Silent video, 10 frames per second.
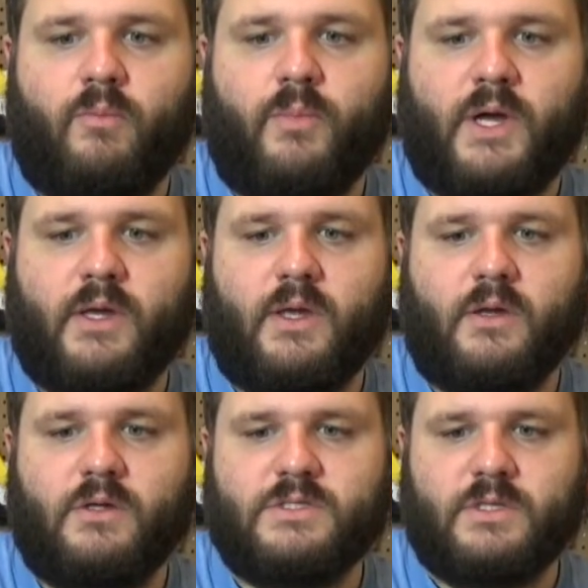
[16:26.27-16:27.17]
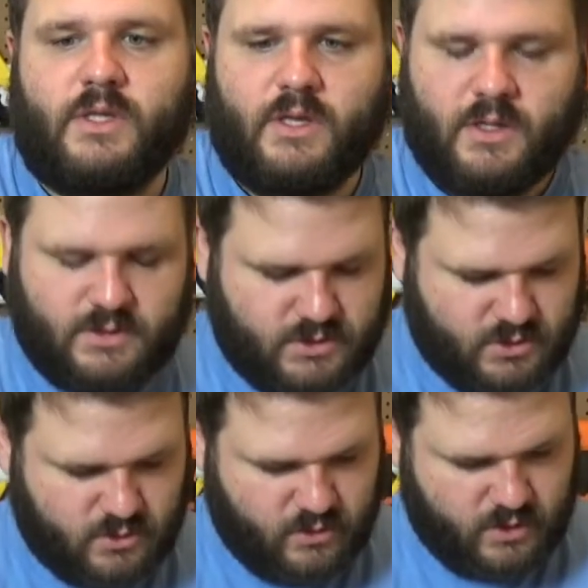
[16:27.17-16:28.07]
bucking slid
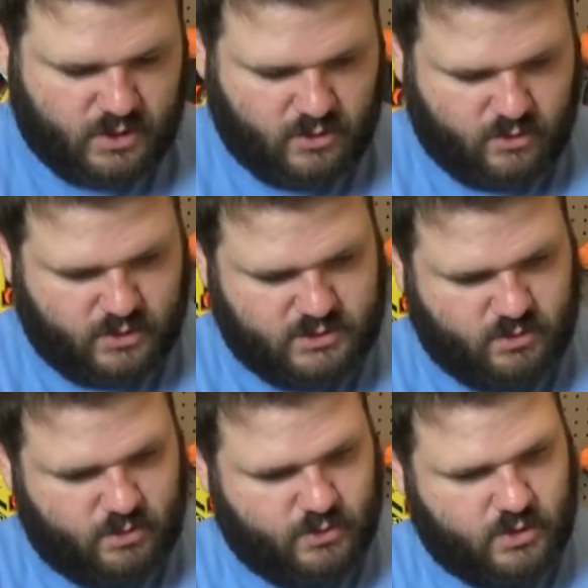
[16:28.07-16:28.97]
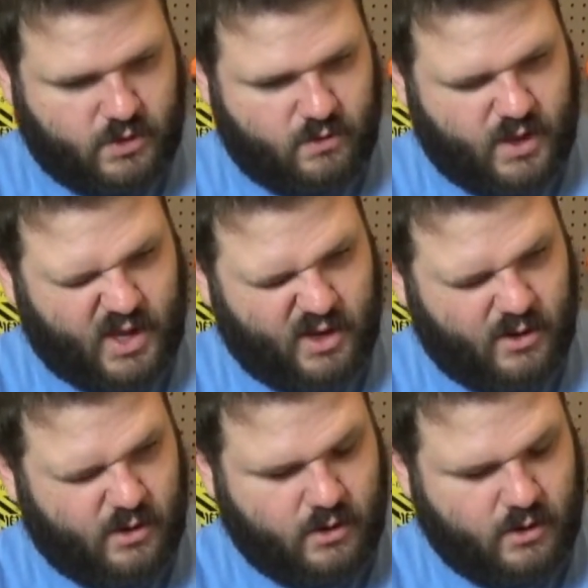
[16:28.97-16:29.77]
into, and you're going to be putting that